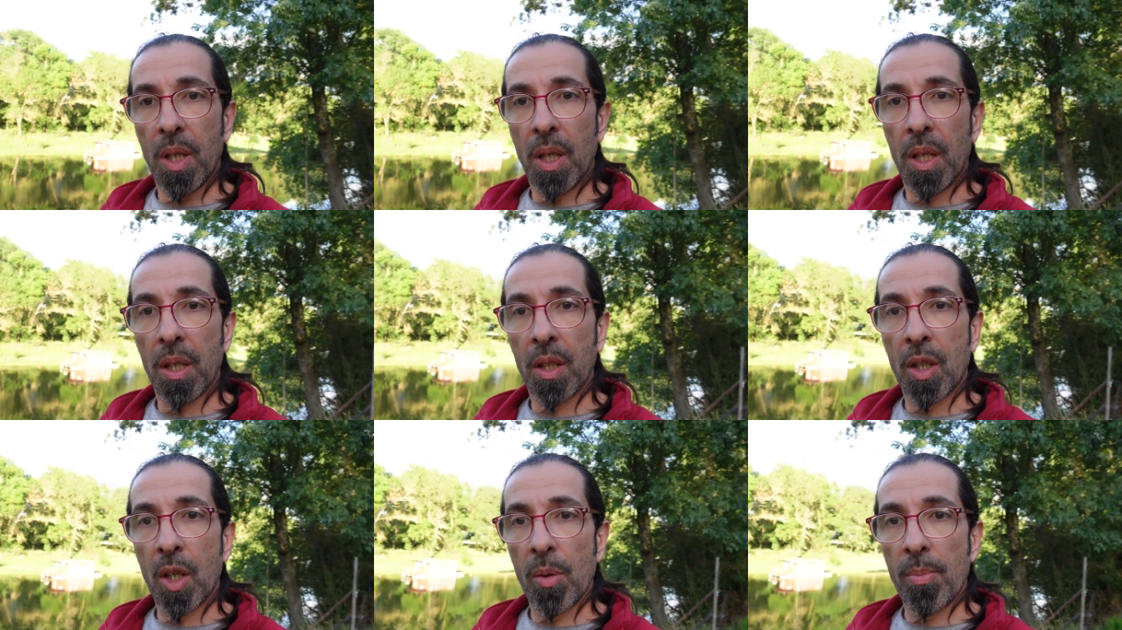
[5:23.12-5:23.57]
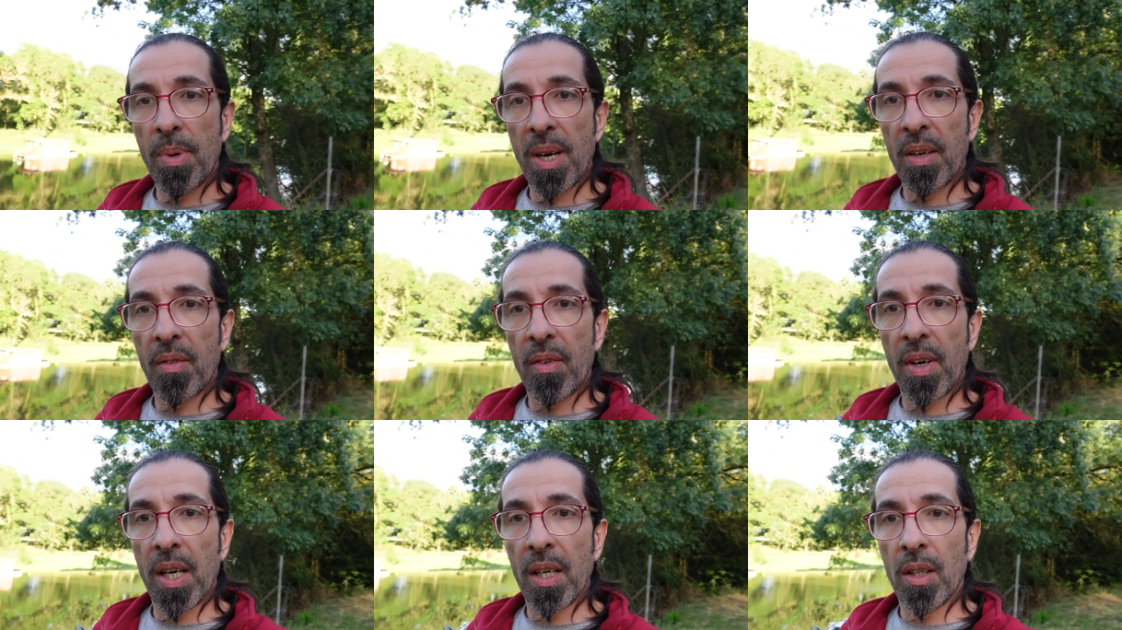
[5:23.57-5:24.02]
and go
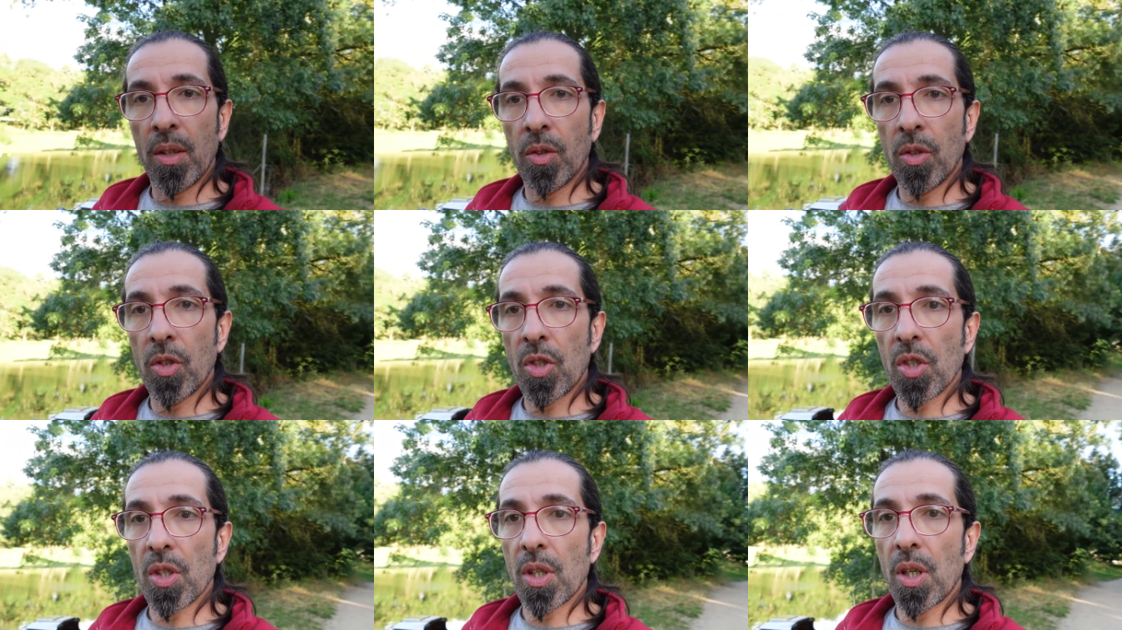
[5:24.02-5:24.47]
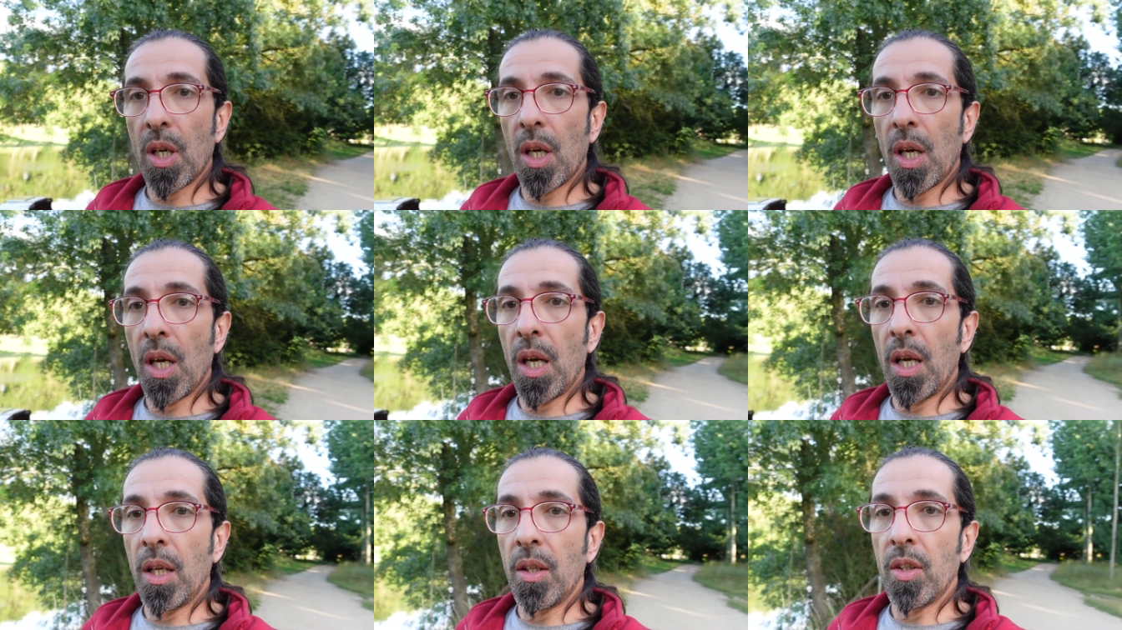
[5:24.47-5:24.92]
back round,
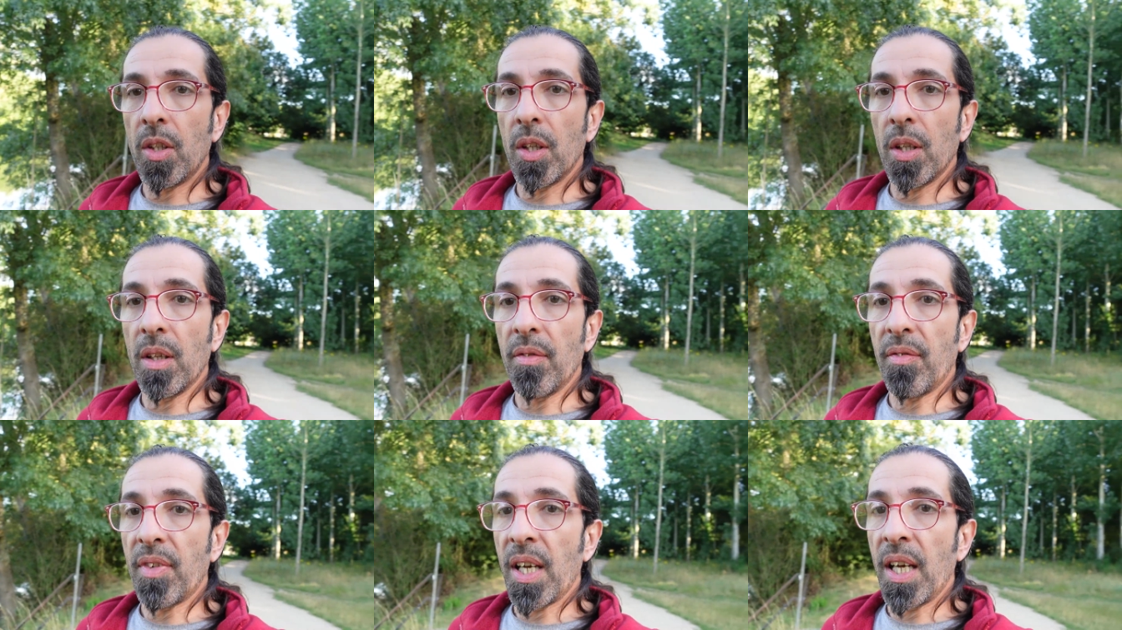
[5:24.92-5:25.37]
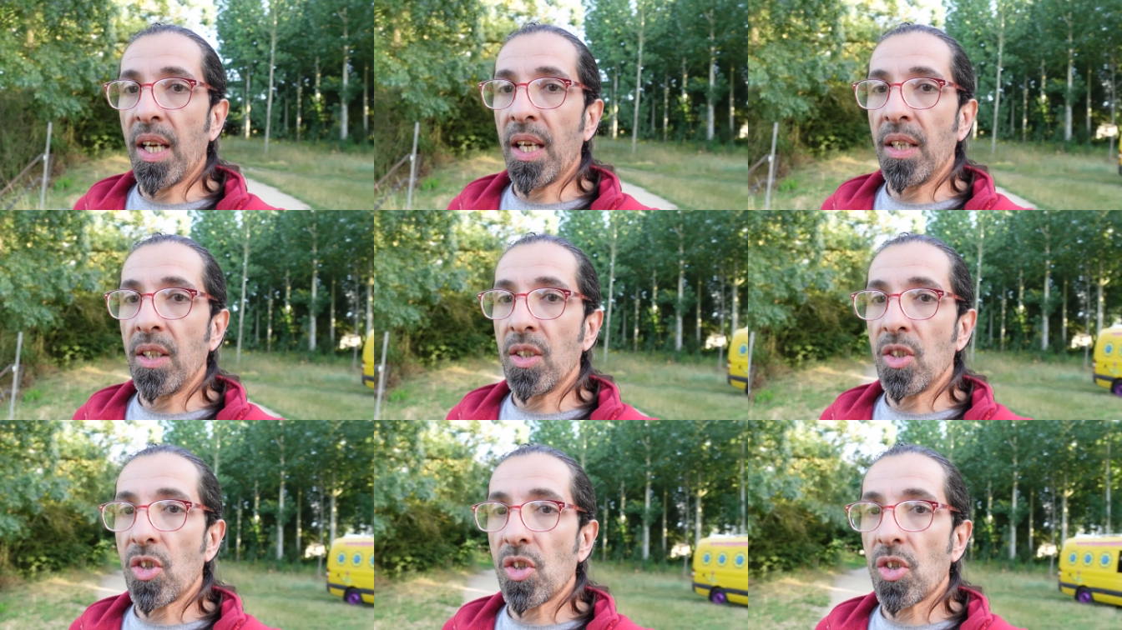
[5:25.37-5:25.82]
and the
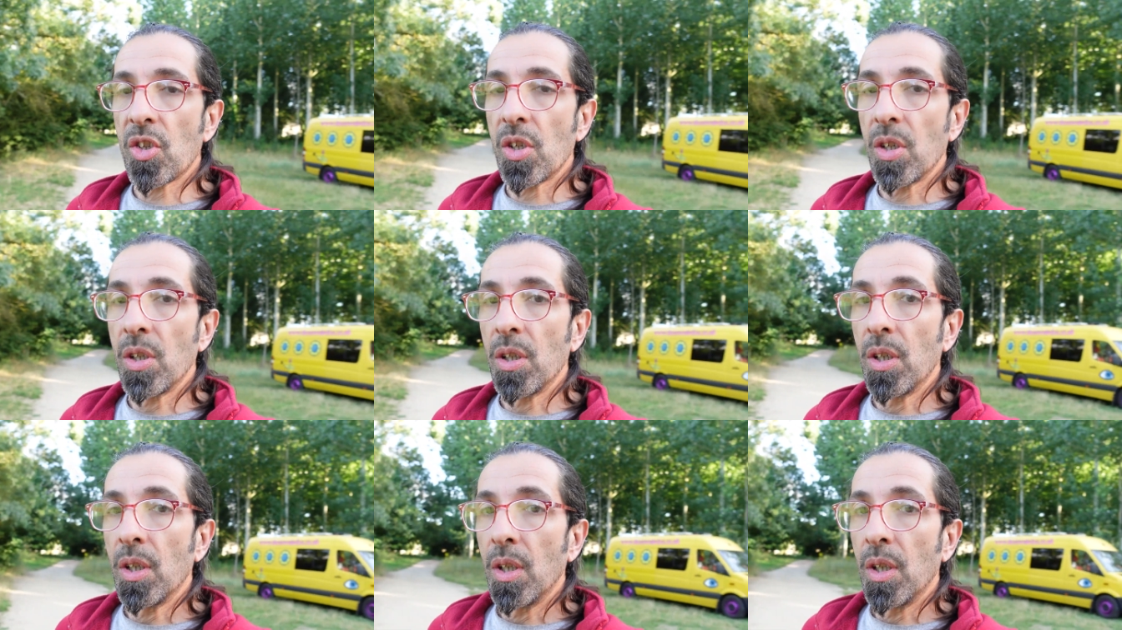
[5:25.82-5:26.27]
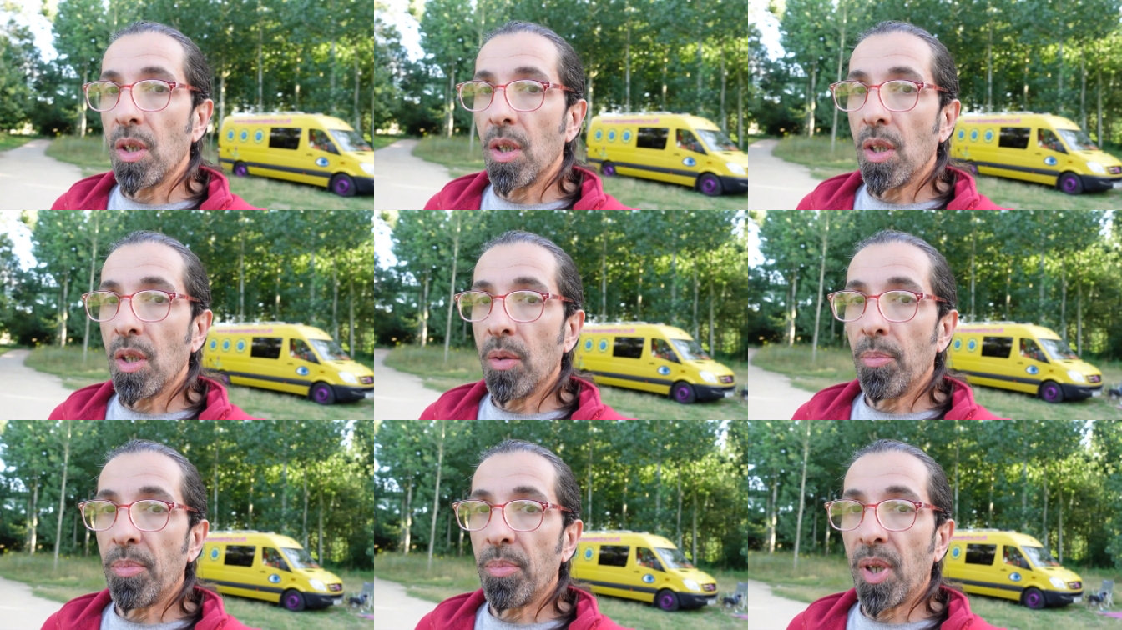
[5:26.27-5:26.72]
van is
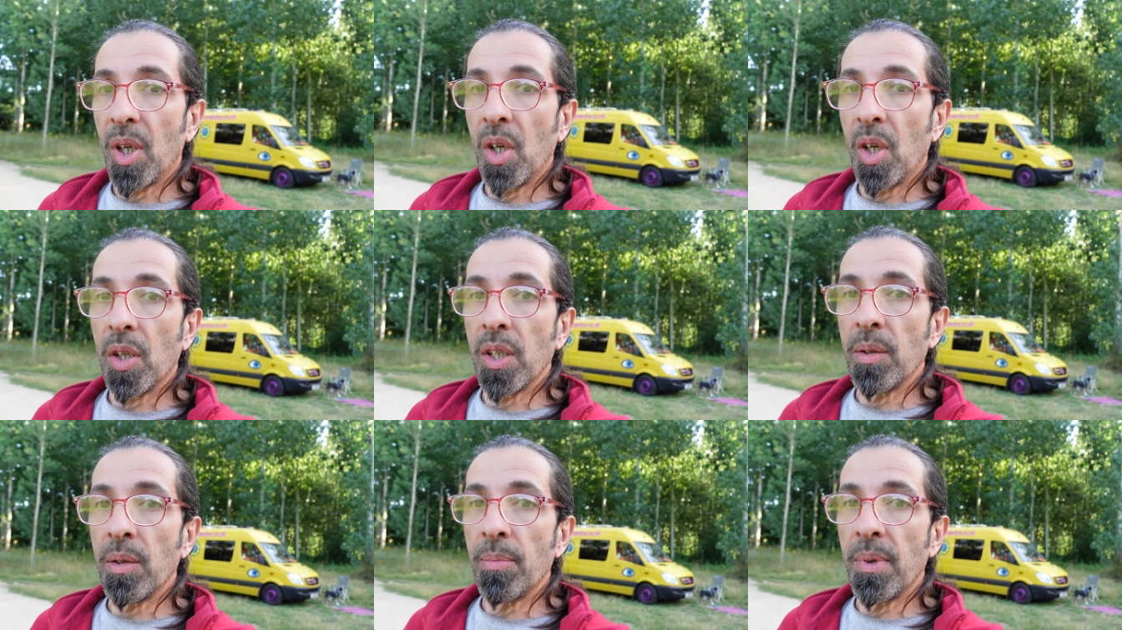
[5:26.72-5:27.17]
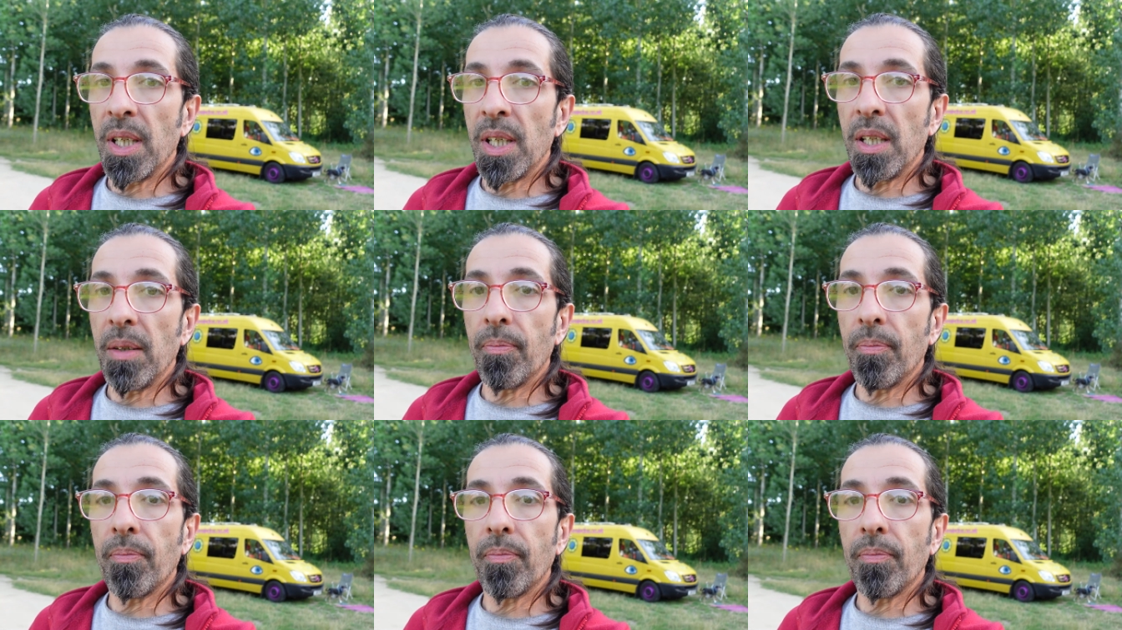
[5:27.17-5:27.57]
behind me,